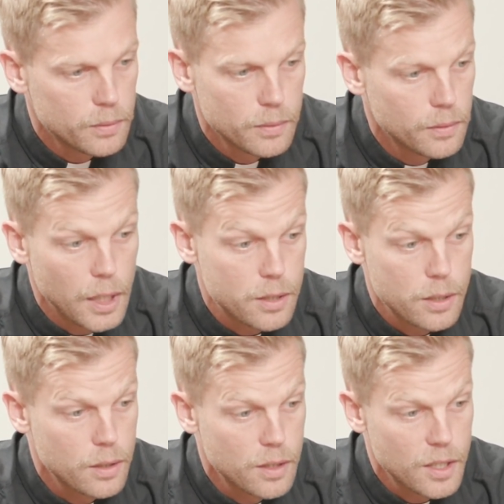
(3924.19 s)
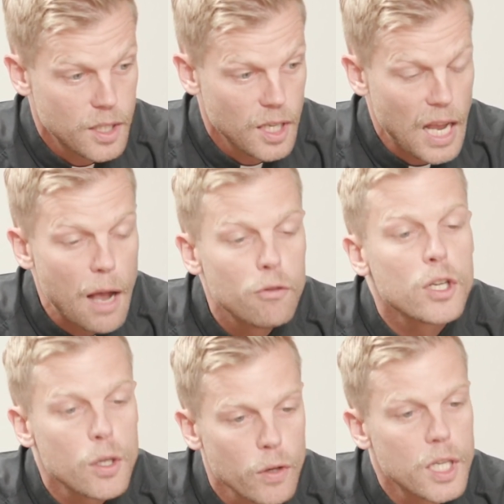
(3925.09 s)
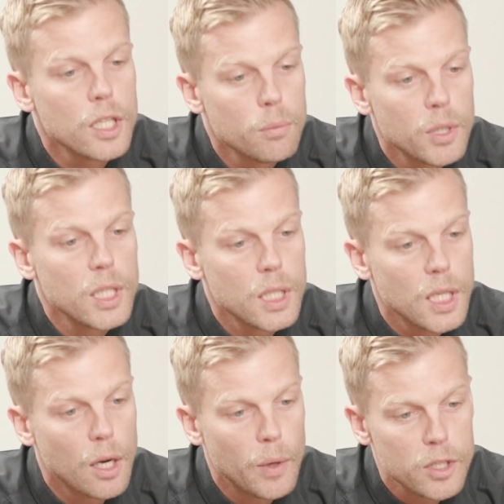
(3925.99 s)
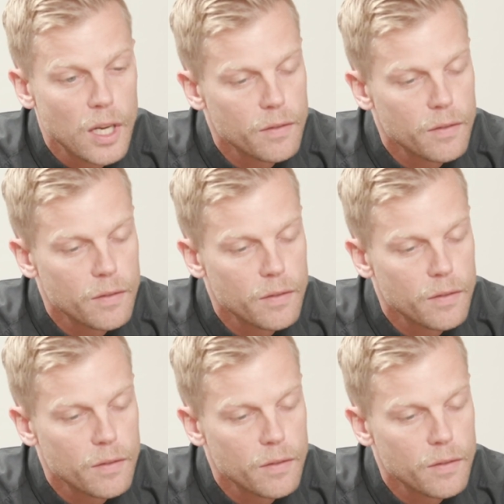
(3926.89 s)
it's every curriculum meeting I went to,